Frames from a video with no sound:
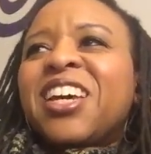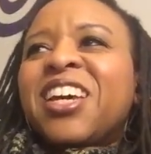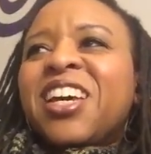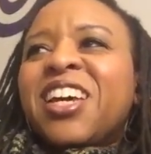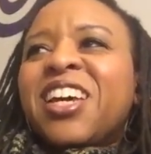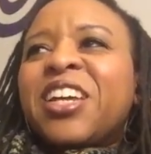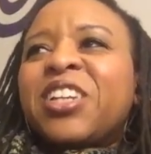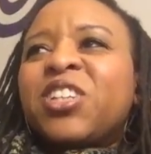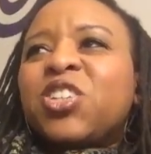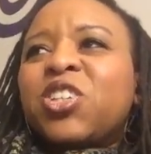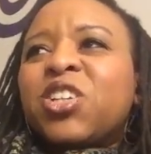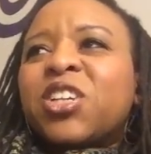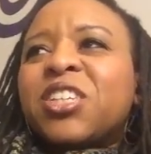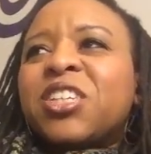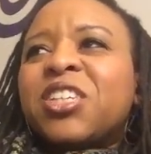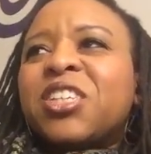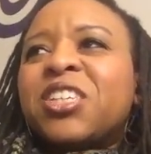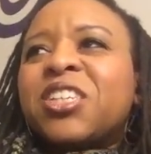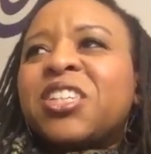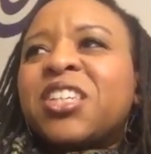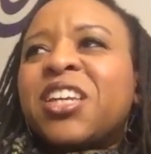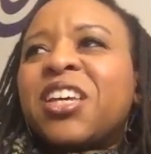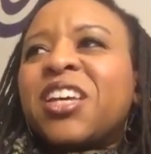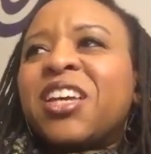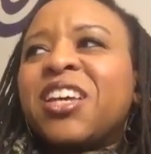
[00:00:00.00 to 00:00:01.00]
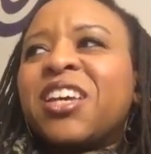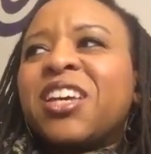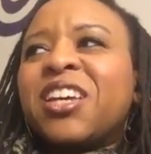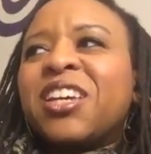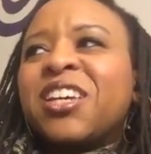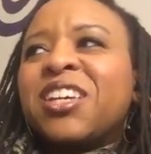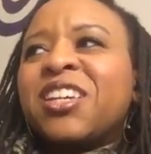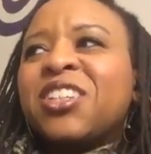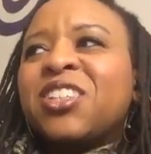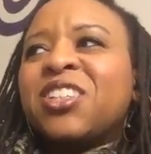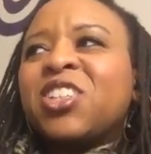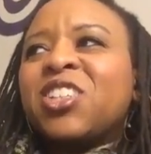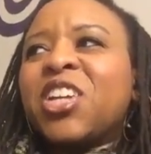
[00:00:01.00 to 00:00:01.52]
it just
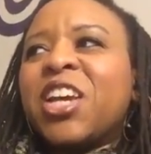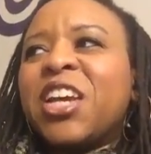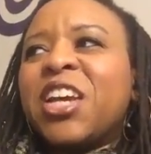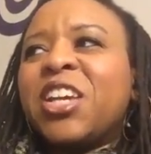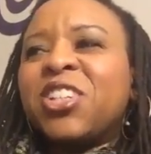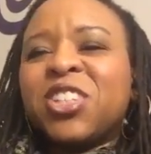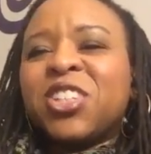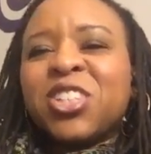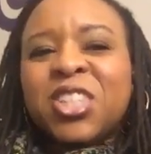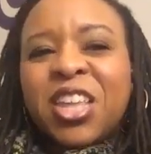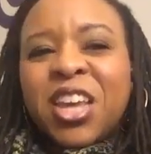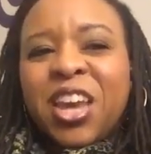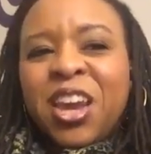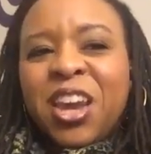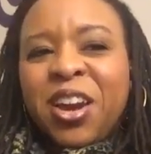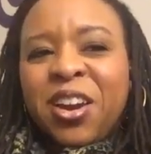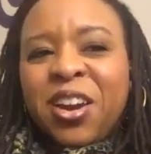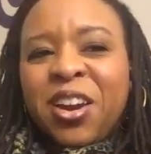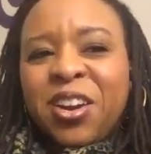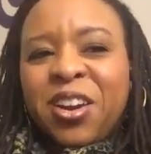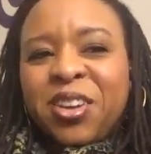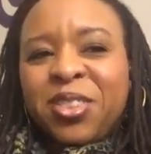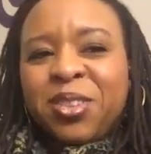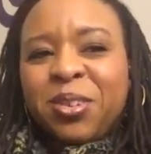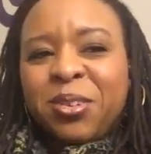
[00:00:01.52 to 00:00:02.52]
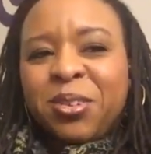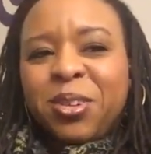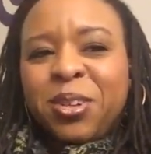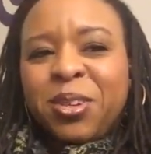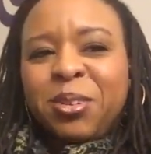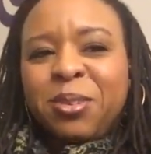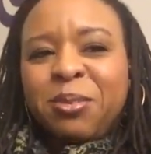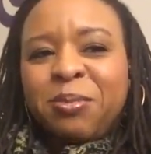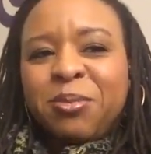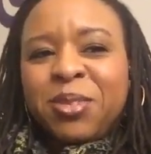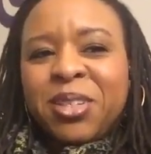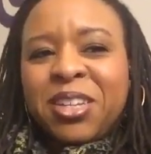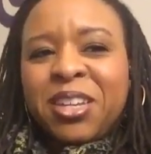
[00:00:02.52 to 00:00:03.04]
changes the air in the
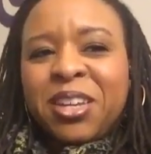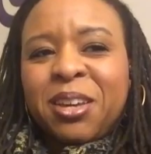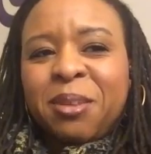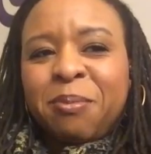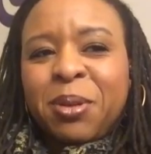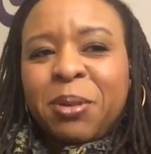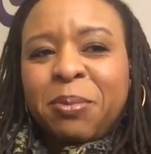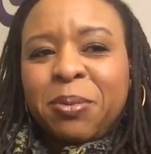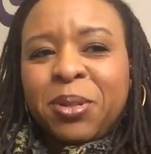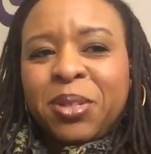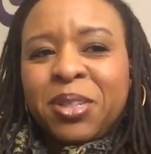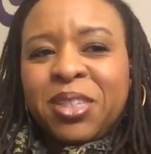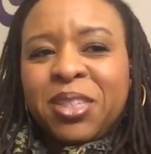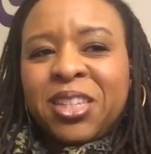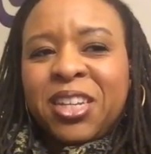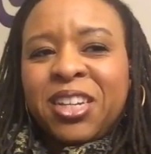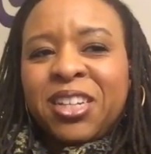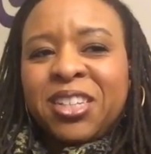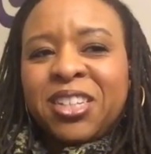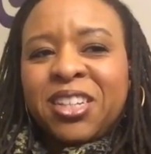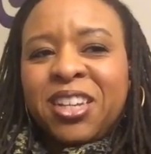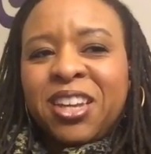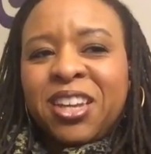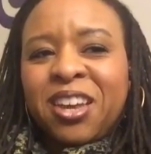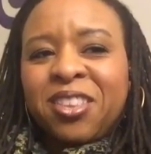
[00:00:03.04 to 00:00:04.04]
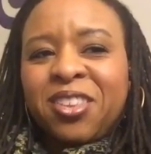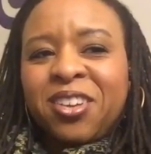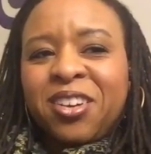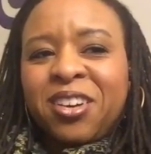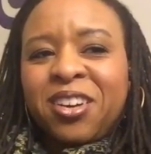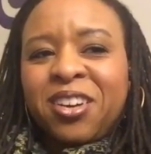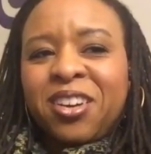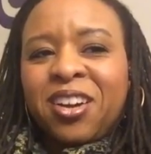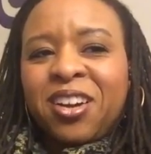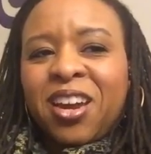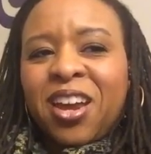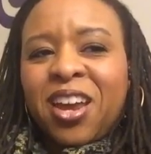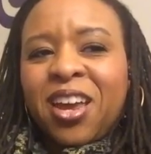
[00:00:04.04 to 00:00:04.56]
room to get people to sing
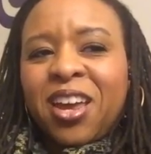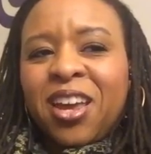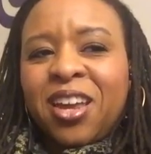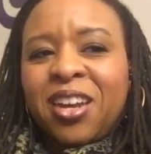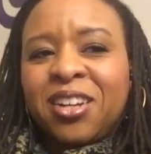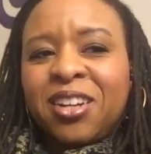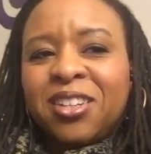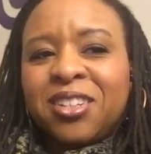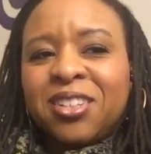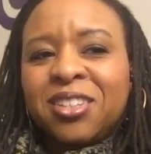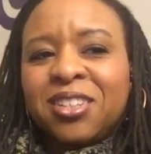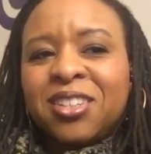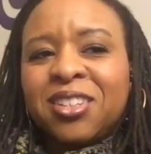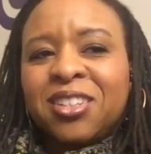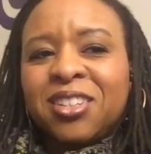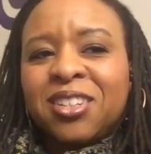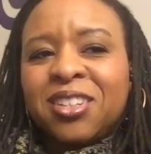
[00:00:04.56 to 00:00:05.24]
together, and